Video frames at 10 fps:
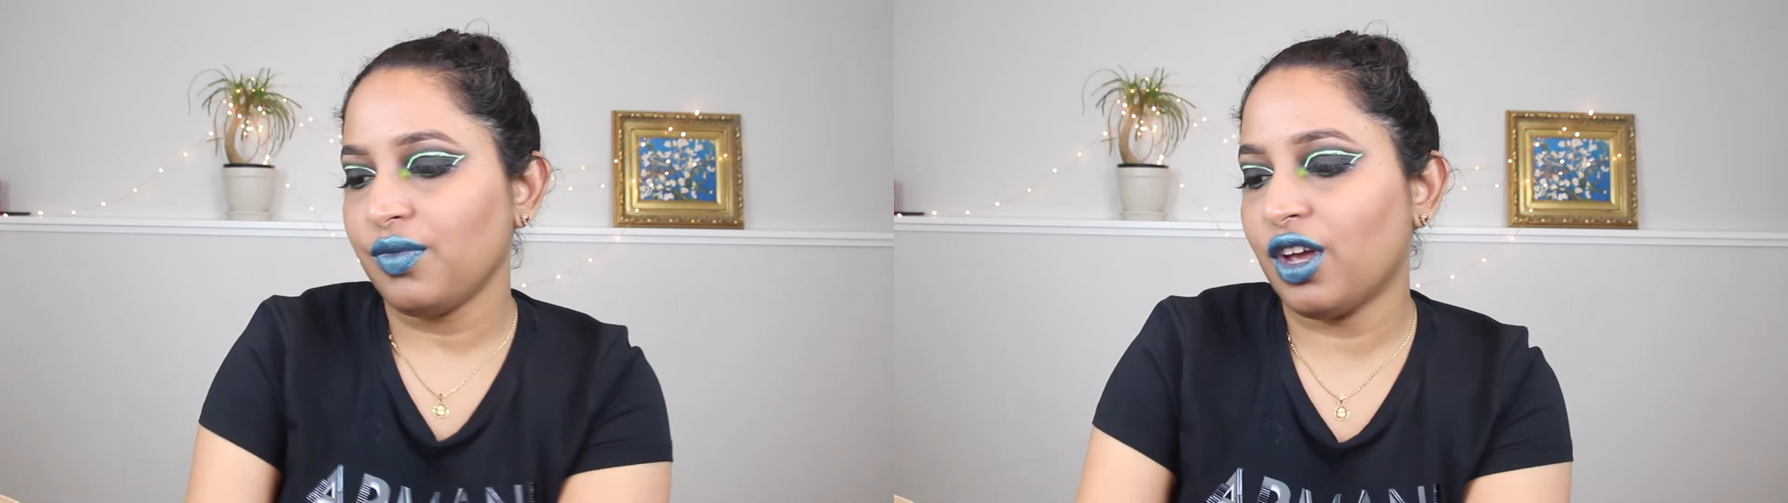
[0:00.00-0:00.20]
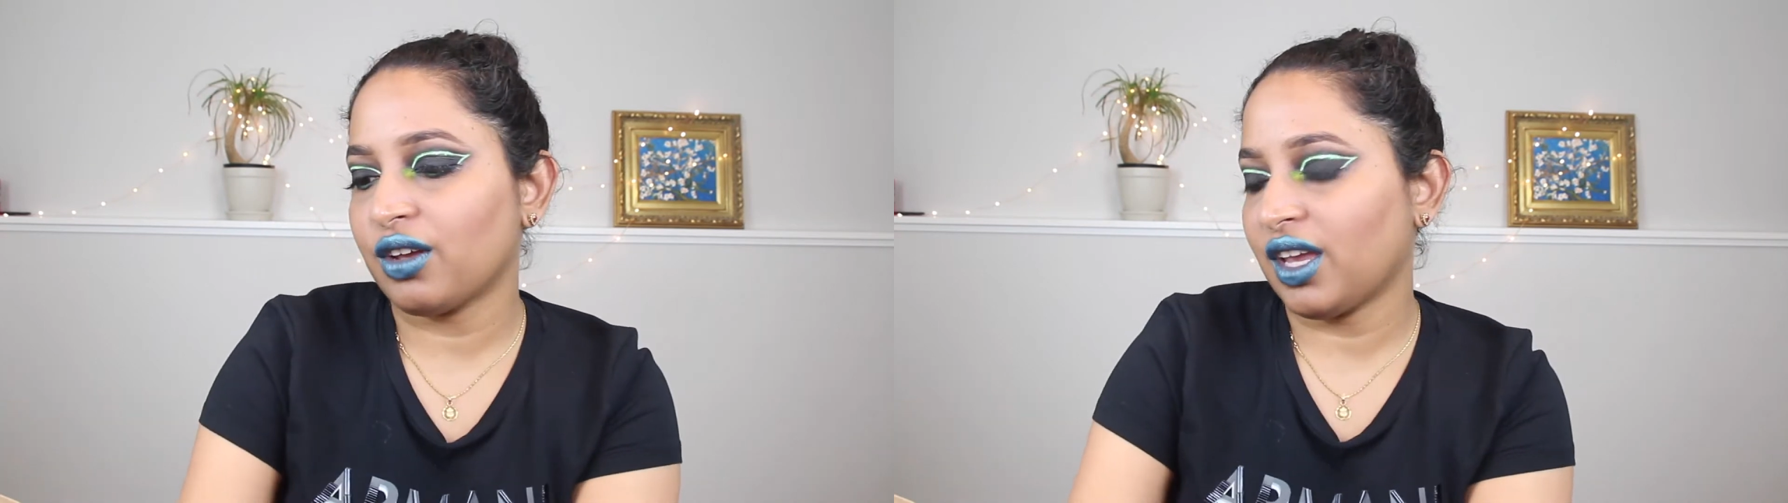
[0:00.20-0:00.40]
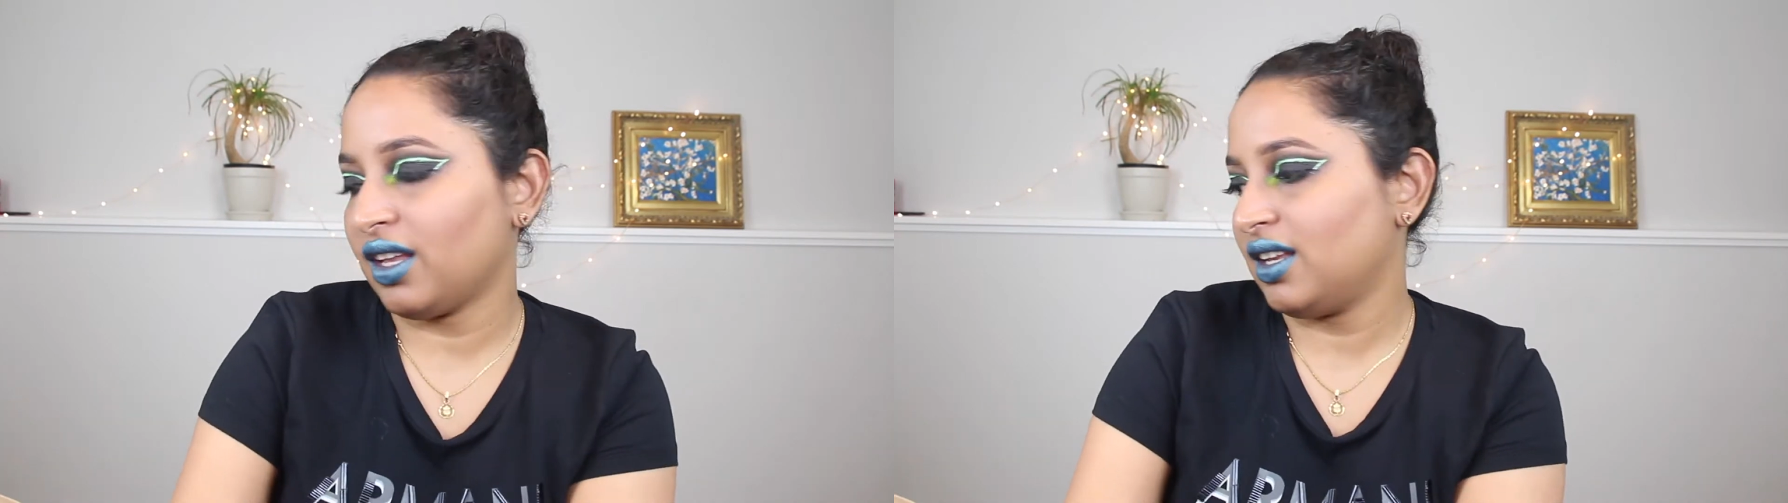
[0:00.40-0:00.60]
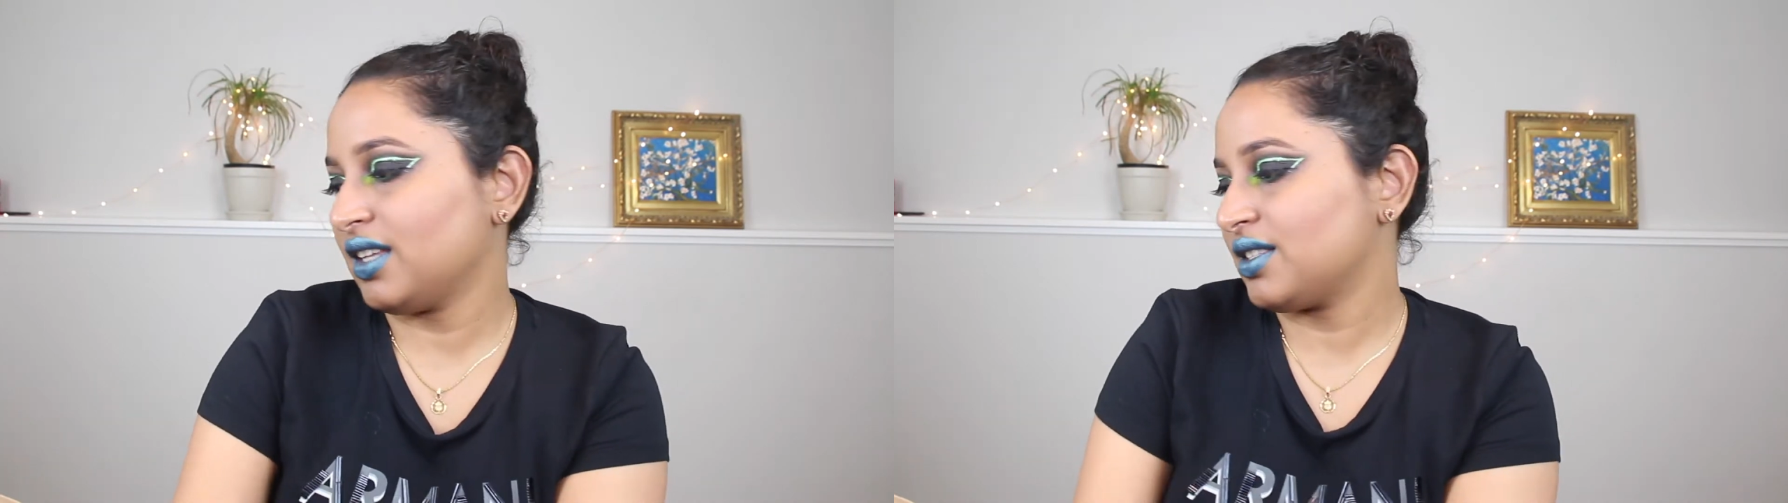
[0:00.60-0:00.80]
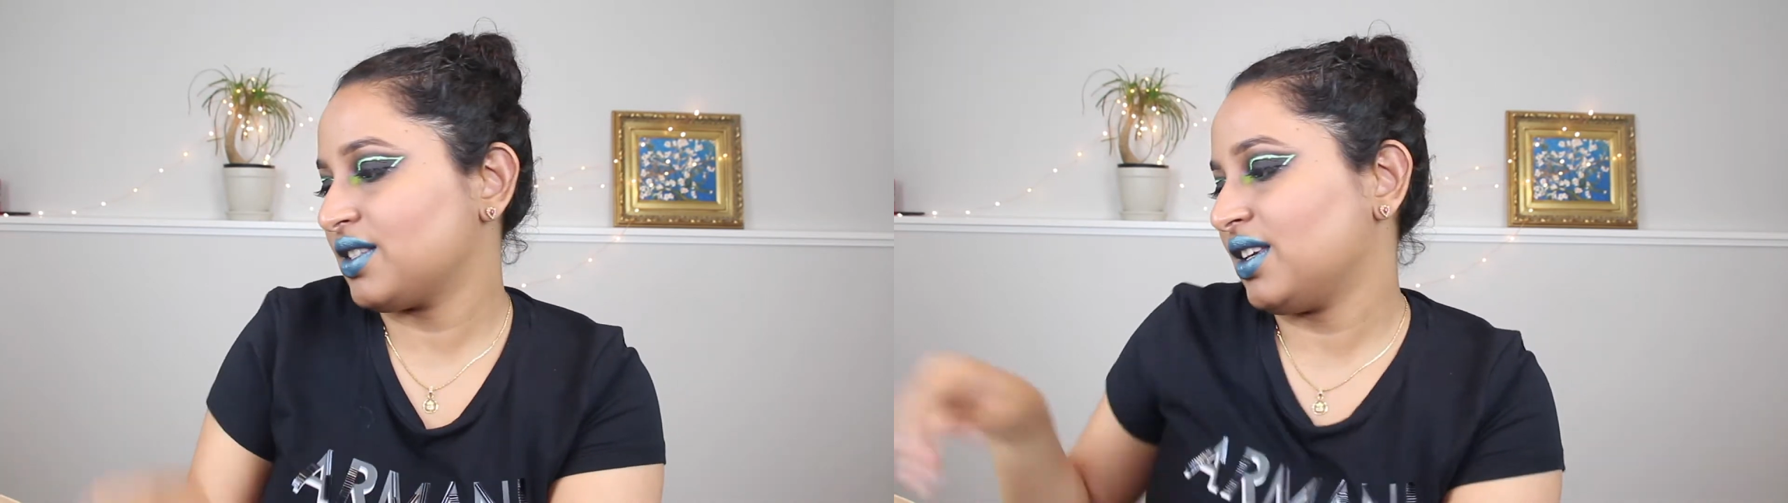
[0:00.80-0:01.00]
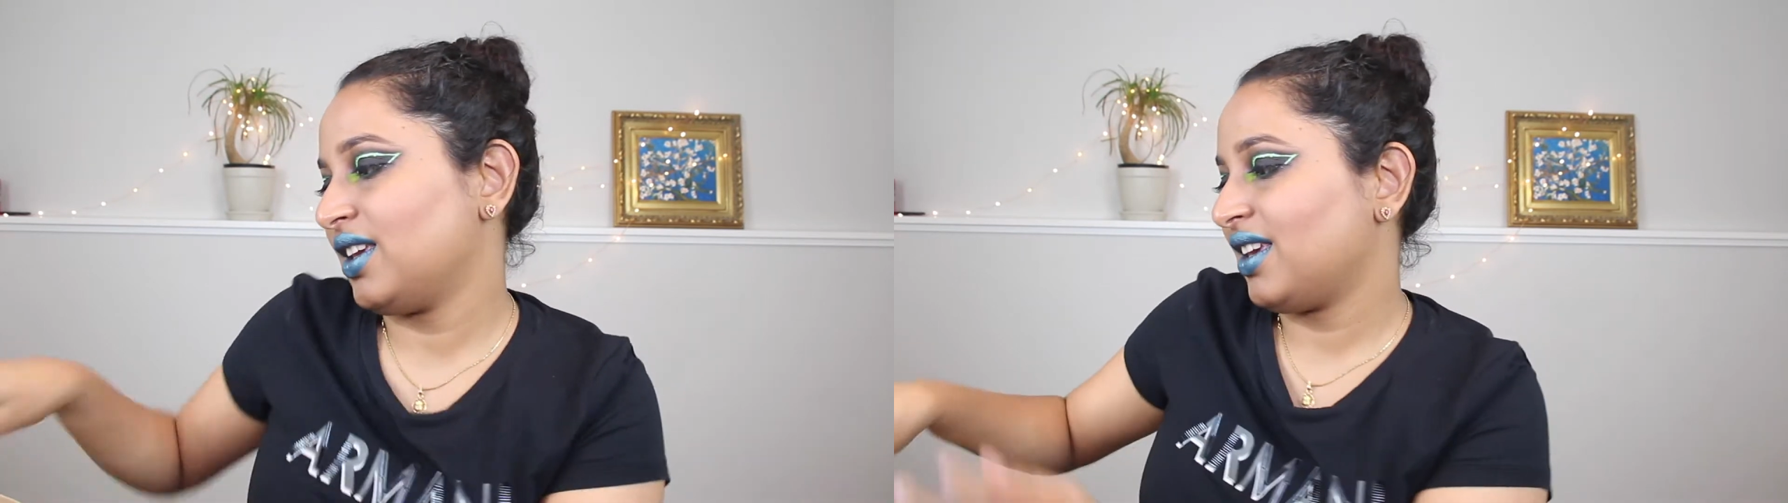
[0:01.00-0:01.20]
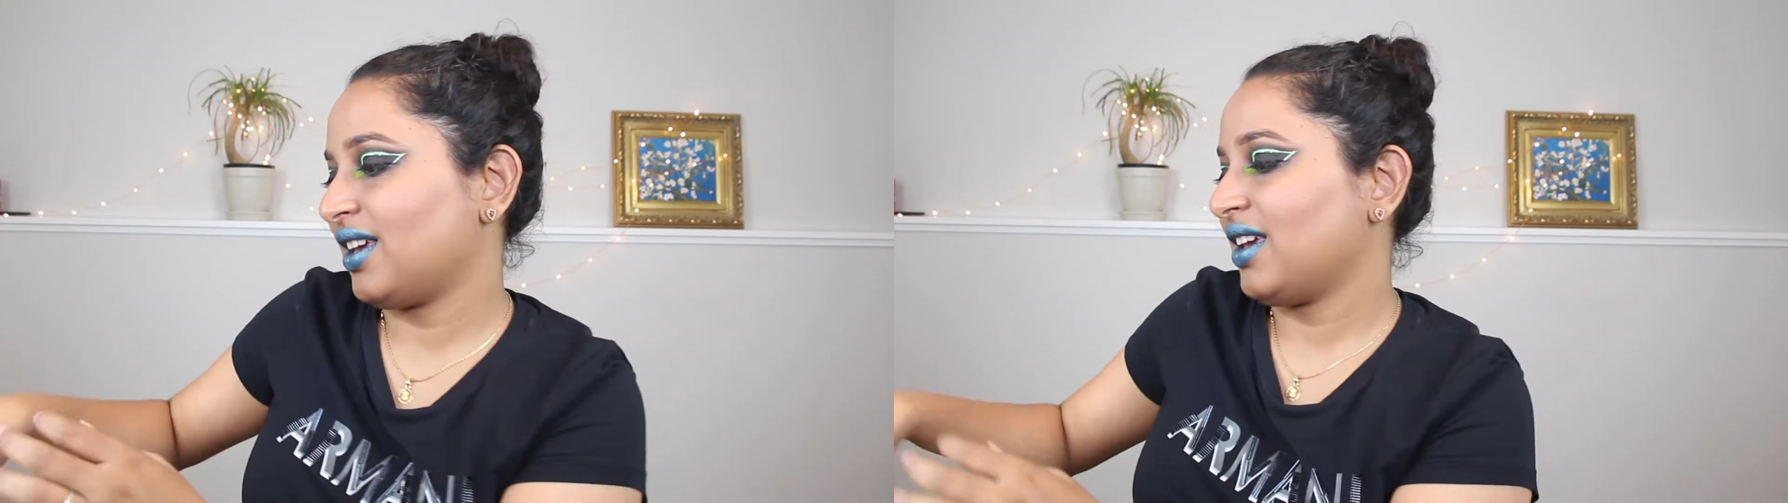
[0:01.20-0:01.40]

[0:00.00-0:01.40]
Okay, let's see.